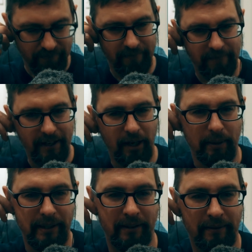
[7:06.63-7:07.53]
There we
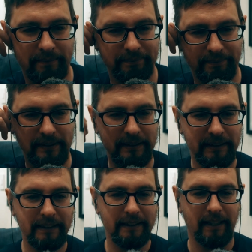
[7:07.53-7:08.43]
go.
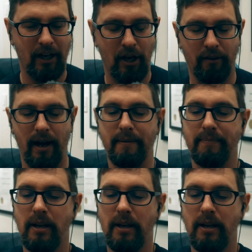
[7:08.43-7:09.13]
All right.